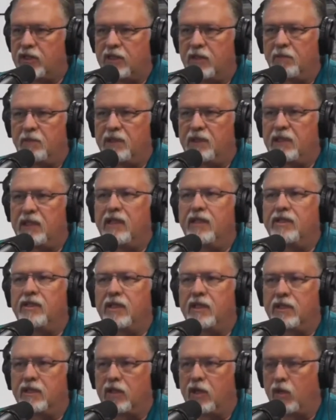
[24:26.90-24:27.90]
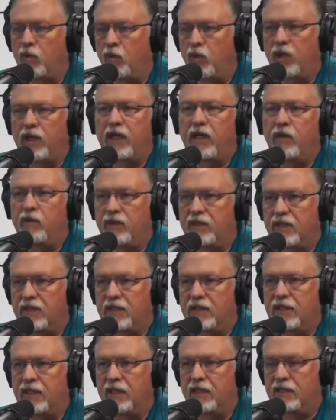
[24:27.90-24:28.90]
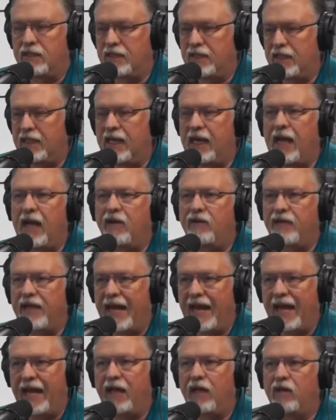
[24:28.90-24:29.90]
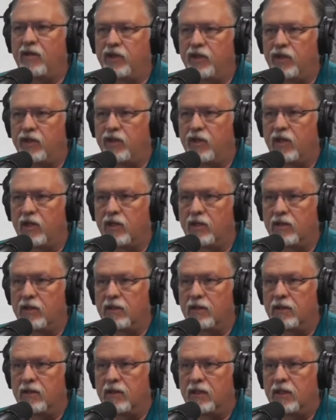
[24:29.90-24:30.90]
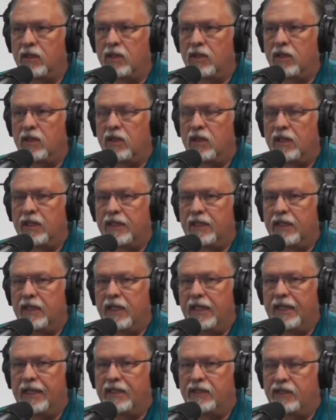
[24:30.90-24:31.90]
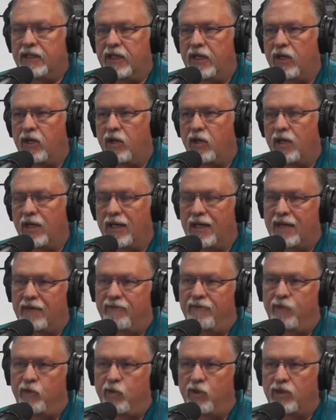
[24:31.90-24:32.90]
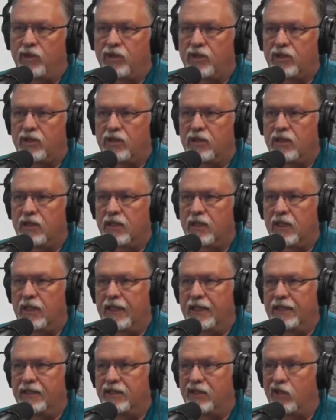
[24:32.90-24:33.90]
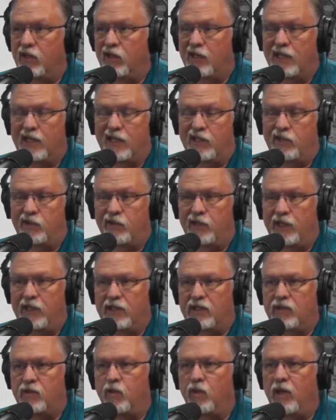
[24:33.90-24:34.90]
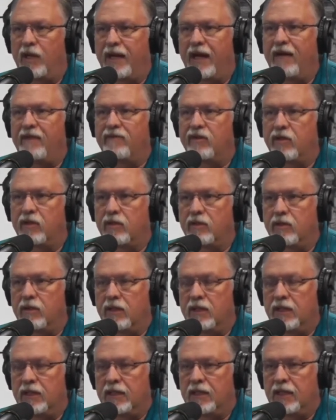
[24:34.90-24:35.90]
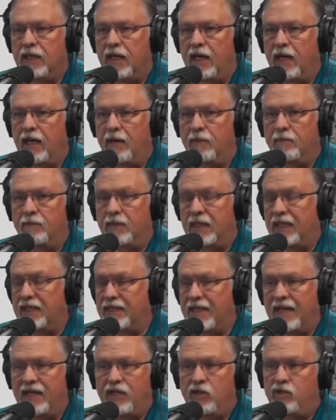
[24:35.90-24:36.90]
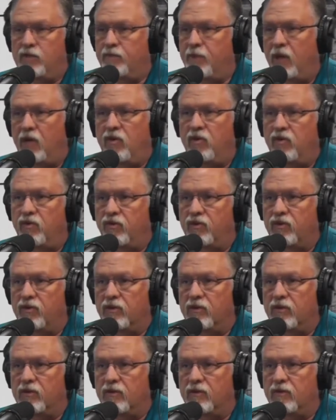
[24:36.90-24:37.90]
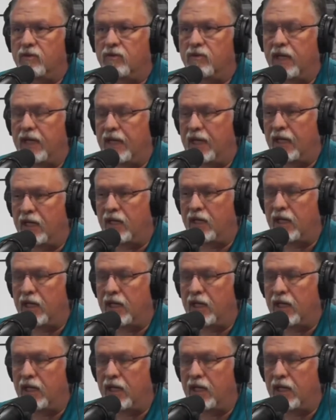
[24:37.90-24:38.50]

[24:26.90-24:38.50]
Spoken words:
simply teaching it or working with a sit, seeing how they handle your dog. Is there a lot of force? Is there a lot of treats? Whatever. Because I use both, mm-hmm. right?